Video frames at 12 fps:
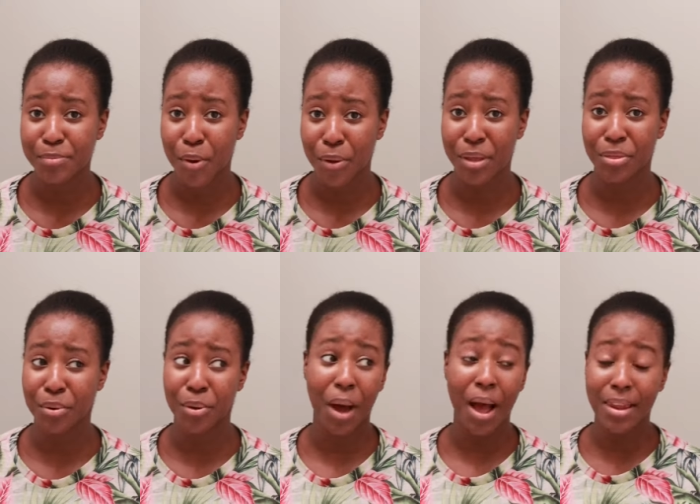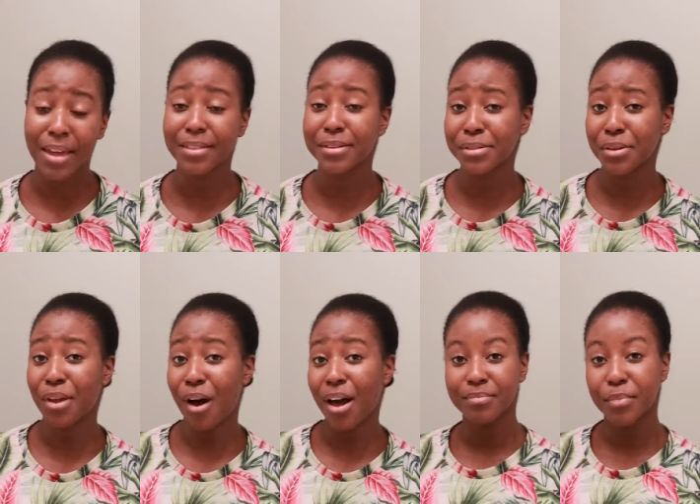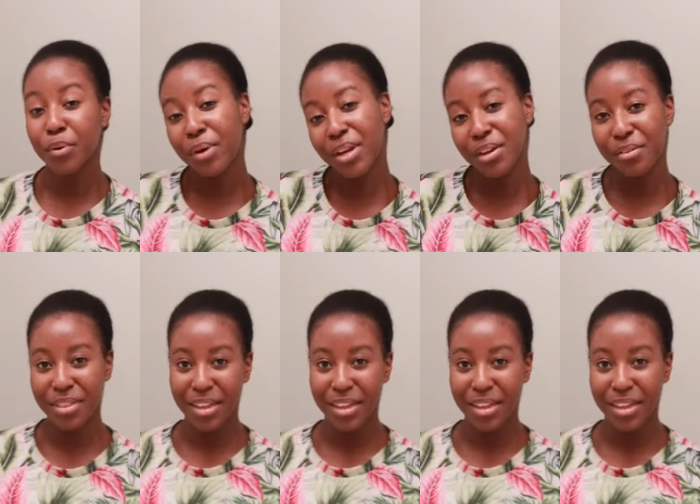poking through. I like this a lot. But what do you